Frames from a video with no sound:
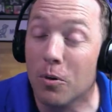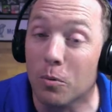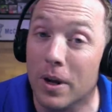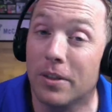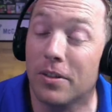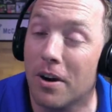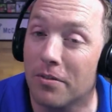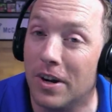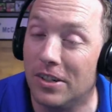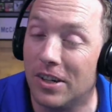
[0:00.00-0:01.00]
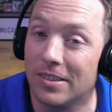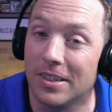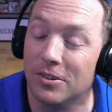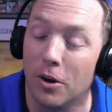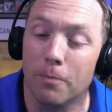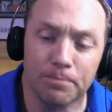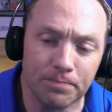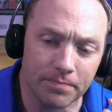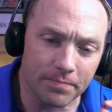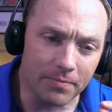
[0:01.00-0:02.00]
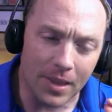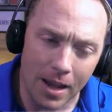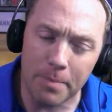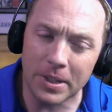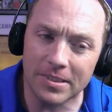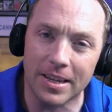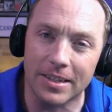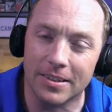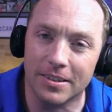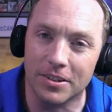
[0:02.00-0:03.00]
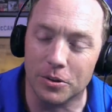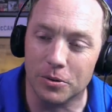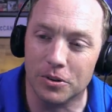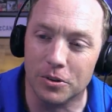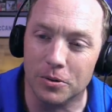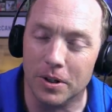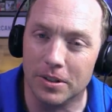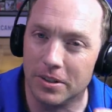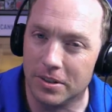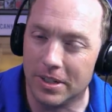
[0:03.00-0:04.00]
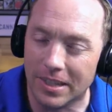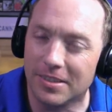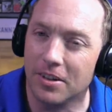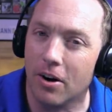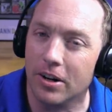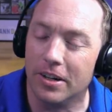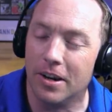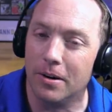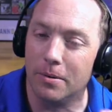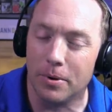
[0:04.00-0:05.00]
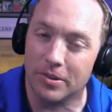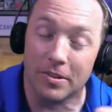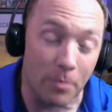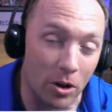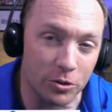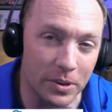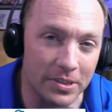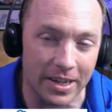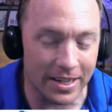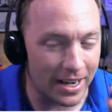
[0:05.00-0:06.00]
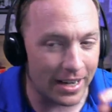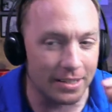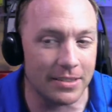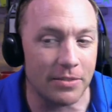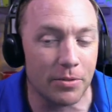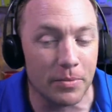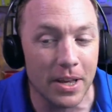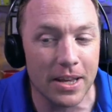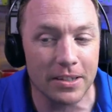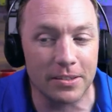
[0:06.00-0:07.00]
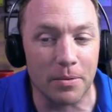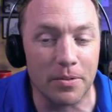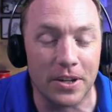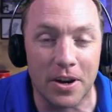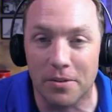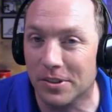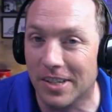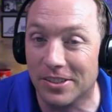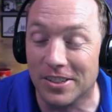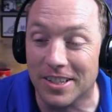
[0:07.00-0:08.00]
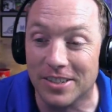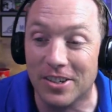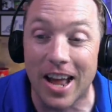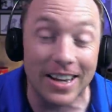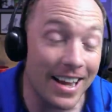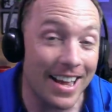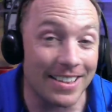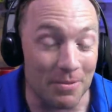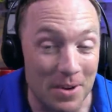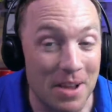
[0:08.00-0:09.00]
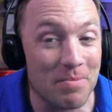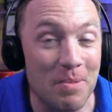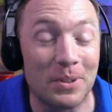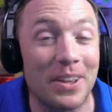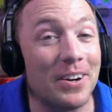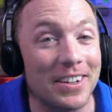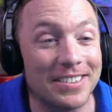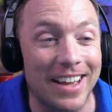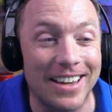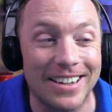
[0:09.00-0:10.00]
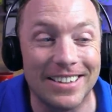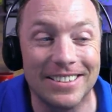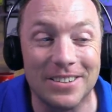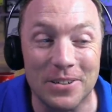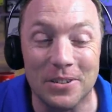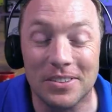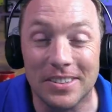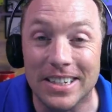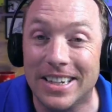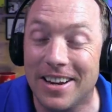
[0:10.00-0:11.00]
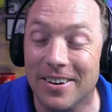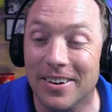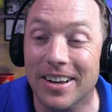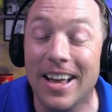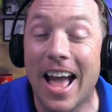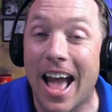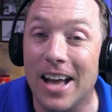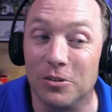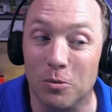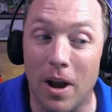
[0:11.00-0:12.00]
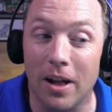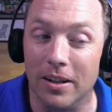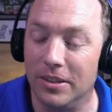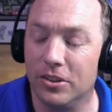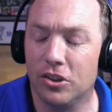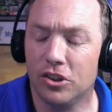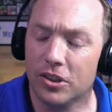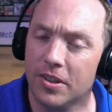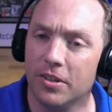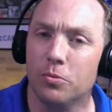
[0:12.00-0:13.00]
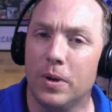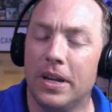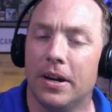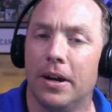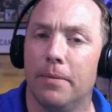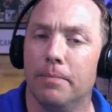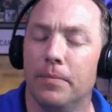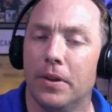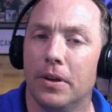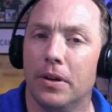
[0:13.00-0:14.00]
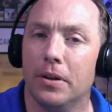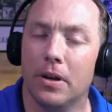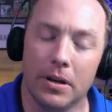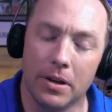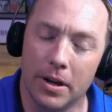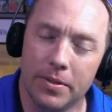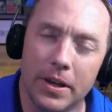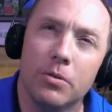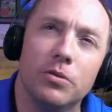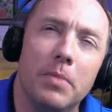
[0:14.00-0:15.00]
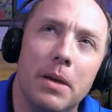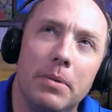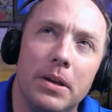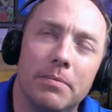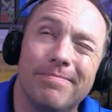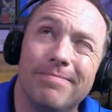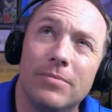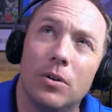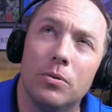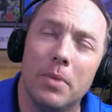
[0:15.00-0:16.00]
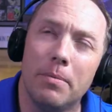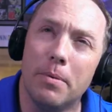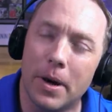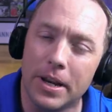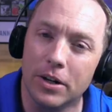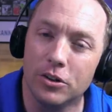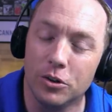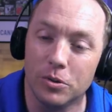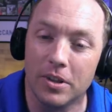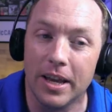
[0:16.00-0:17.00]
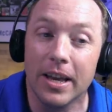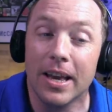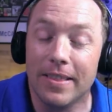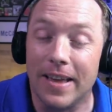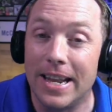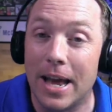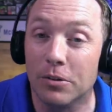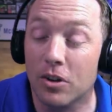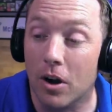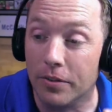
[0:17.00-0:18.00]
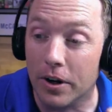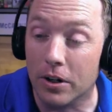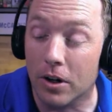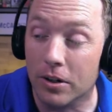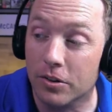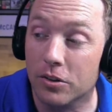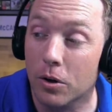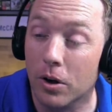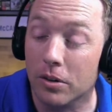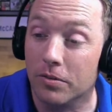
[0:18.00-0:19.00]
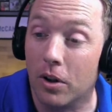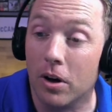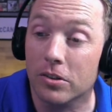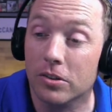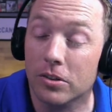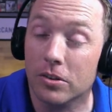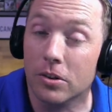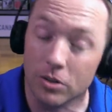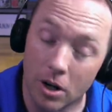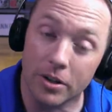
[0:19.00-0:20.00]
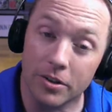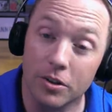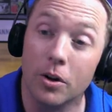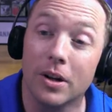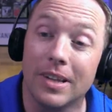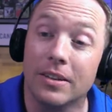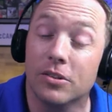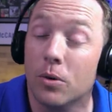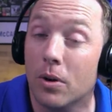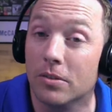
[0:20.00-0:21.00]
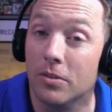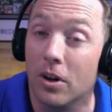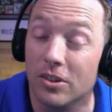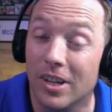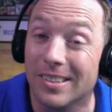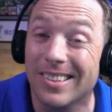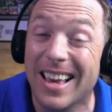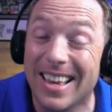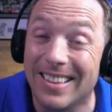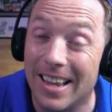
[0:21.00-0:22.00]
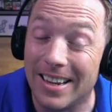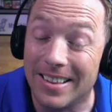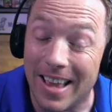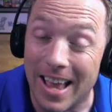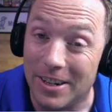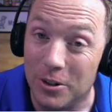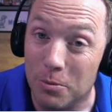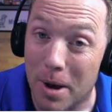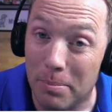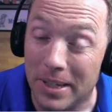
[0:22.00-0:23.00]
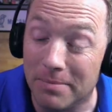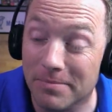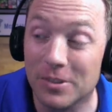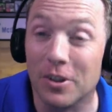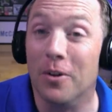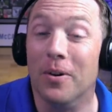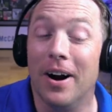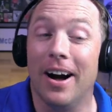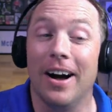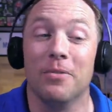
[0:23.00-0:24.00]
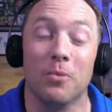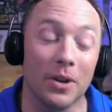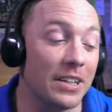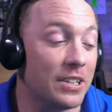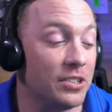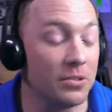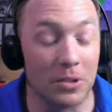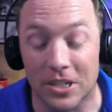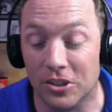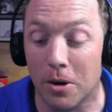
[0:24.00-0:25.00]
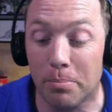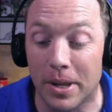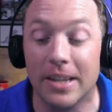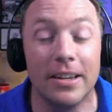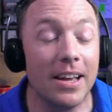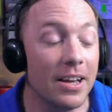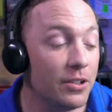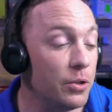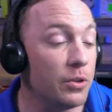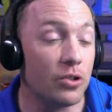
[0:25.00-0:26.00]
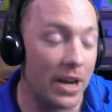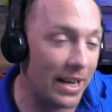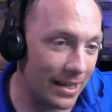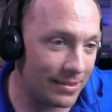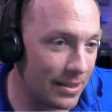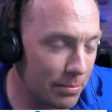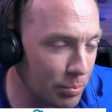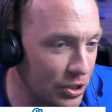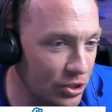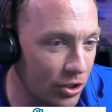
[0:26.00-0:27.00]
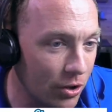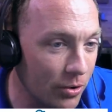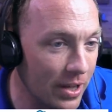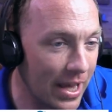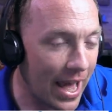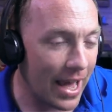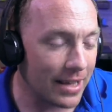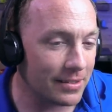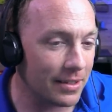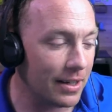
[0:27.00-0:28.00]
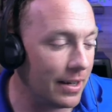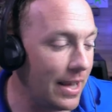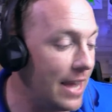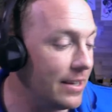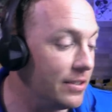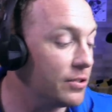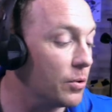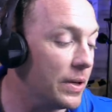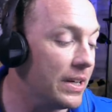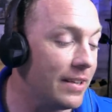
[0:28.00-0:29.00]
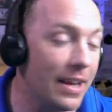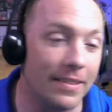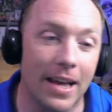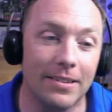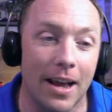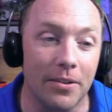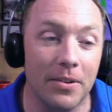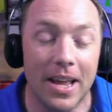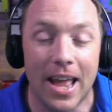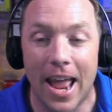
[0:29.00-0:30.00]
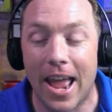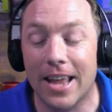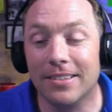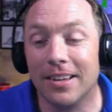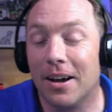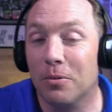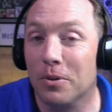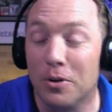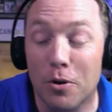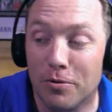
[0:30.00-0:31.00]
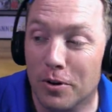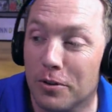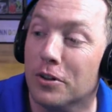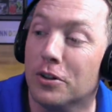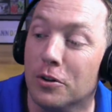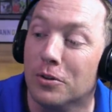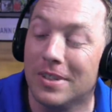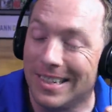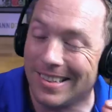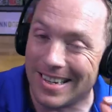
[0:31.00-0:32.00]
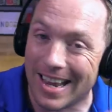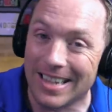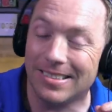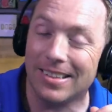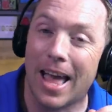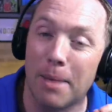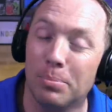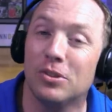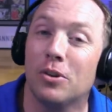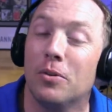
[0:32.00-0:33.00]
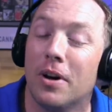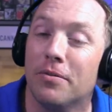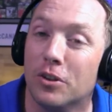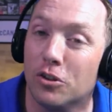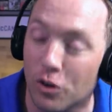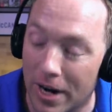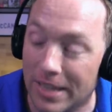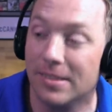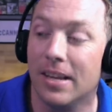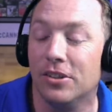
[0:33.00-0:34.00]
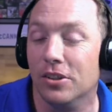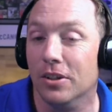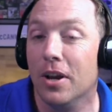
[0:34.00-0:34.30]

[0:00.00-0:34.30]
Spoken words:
with our friend Jessica. So I'm excited to get started about this. I'm also excited, and I can see from some of the conversation in the chat that we have people that are excited to see Kira as well. And just this week, I think it was maybe Monday or Tuesday, they announced on their Gone to the Snow Dogs vlogs, Gone to the Snow Dogs and the Snow Dogs vlogs channels that they had a new puppy. So we're gonna jump in to the training. I see the pre-show has ended, so we can take that down. And with no further ado, in tonight's episode of the Train Station,